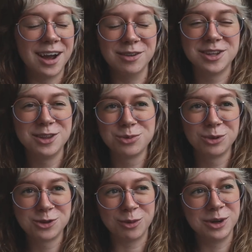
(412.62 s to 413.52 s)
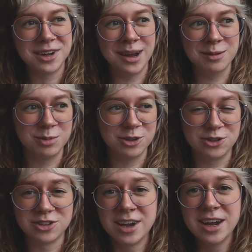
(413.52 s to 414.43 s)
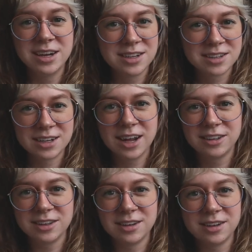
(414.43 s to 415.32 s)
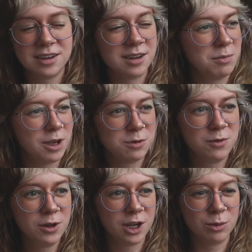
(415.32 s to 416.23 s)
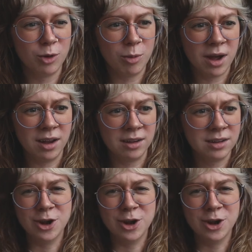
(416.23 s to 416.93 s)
I've said this word so many times, but it's just disconnected, makes me feel like a robot.